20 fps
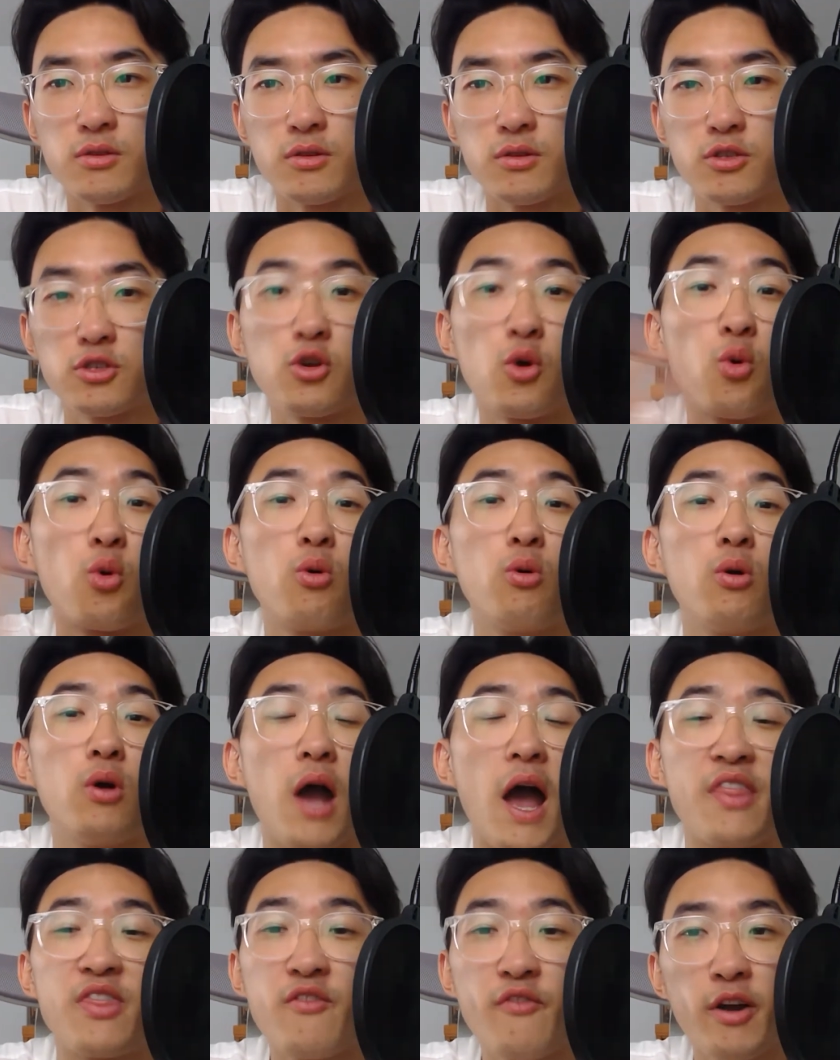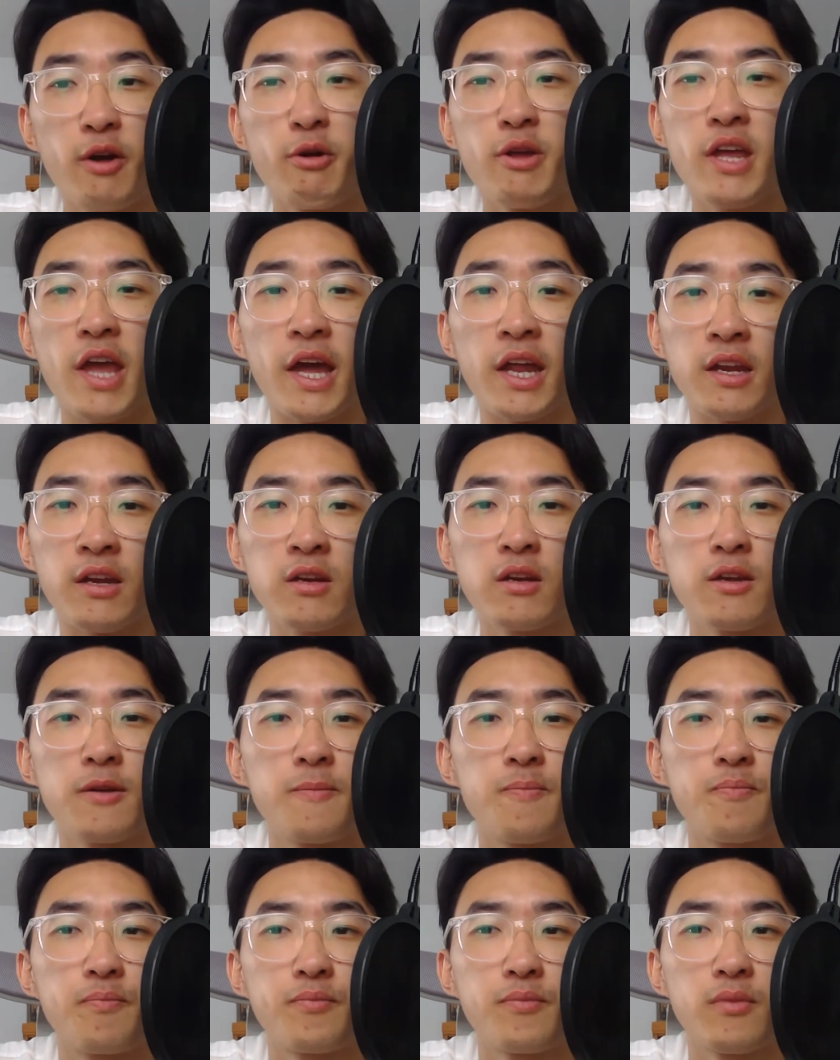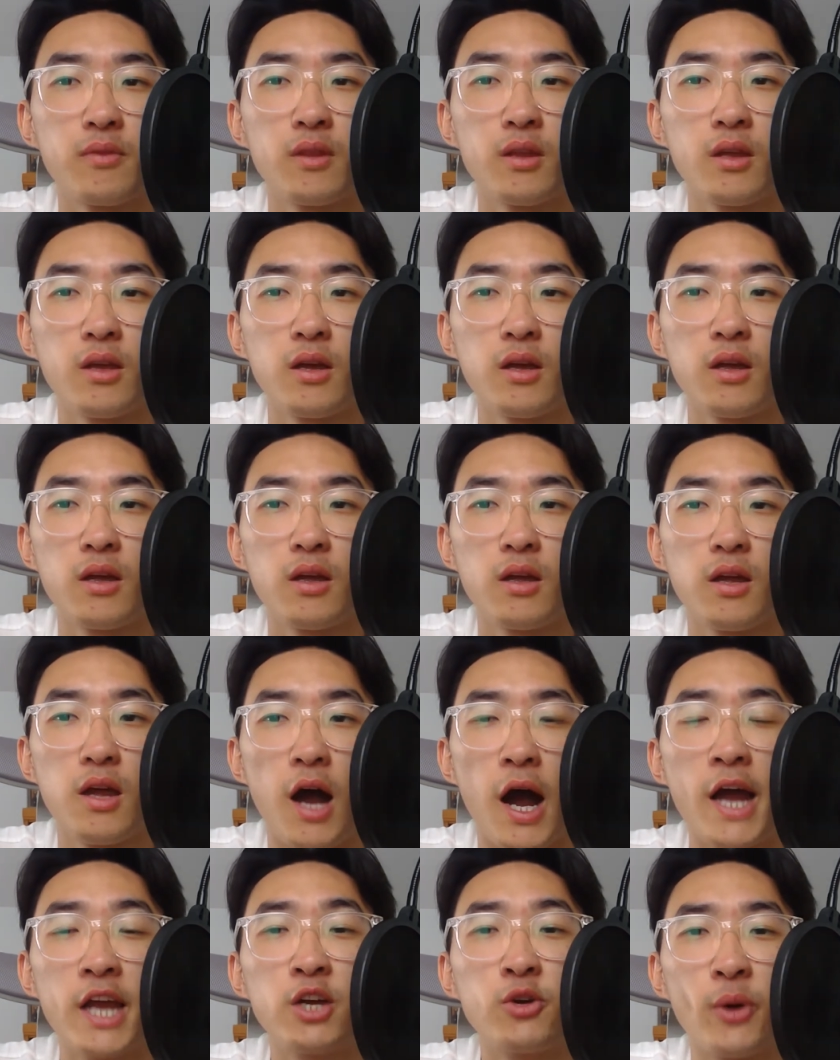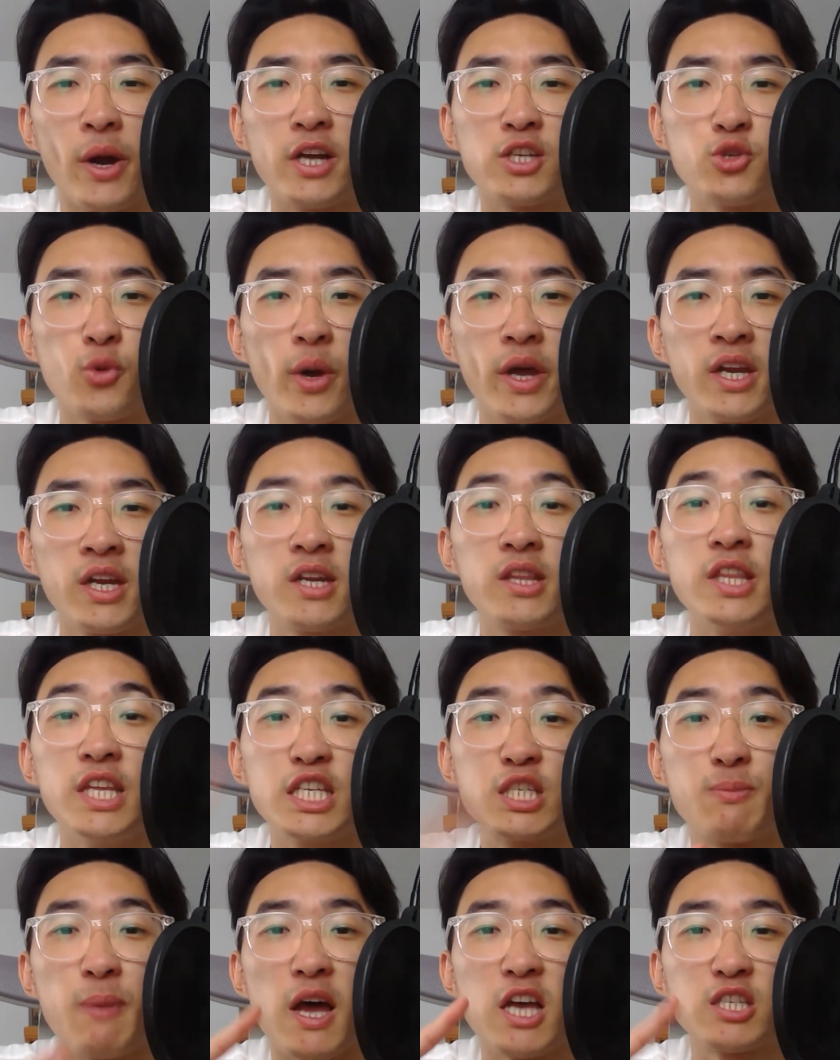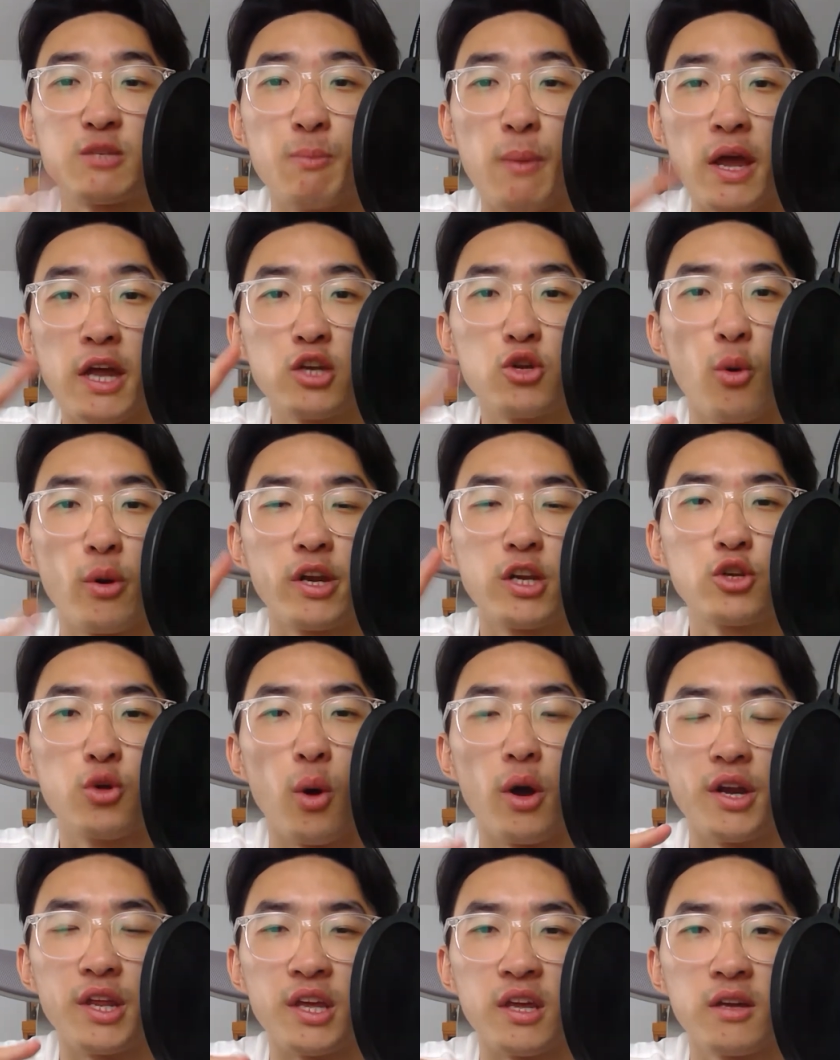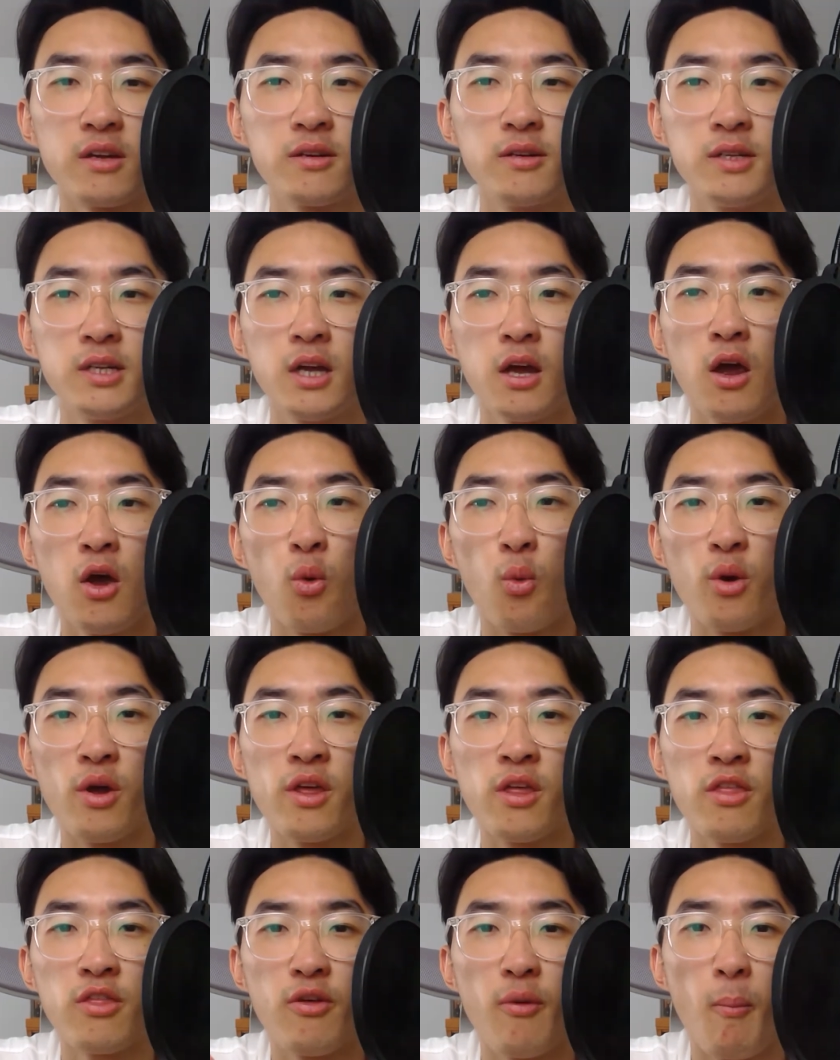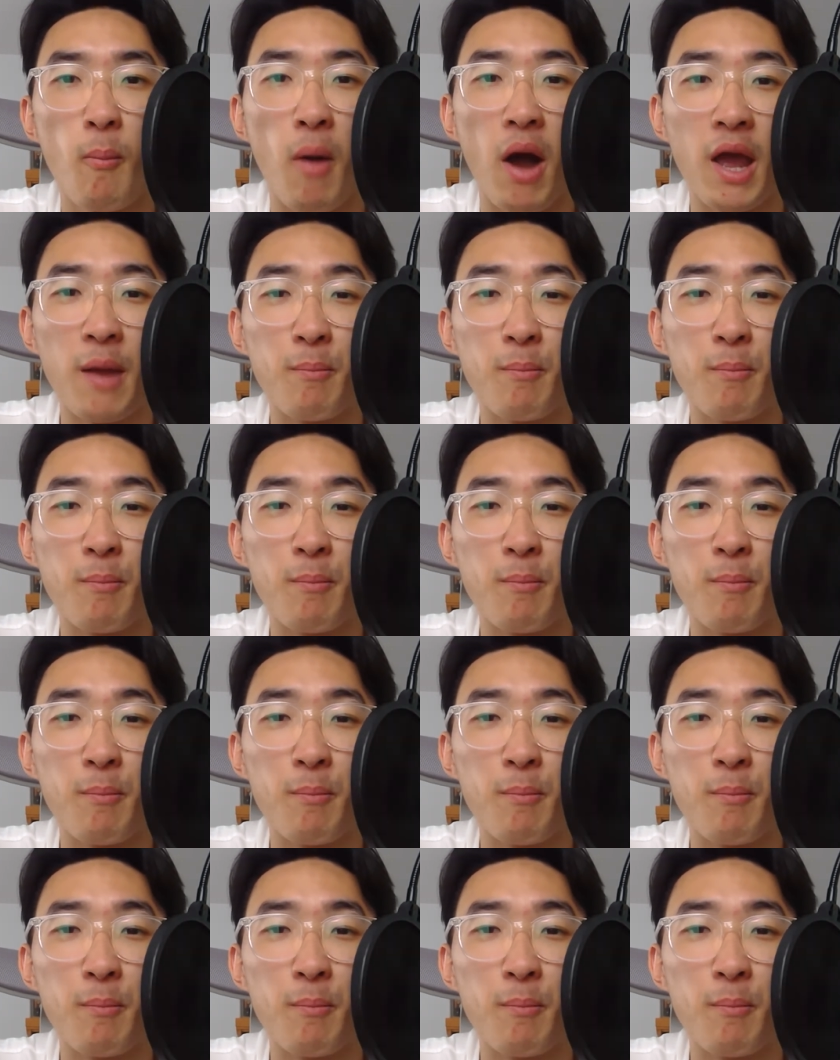So at the very end, I graduated this past May 2020 with my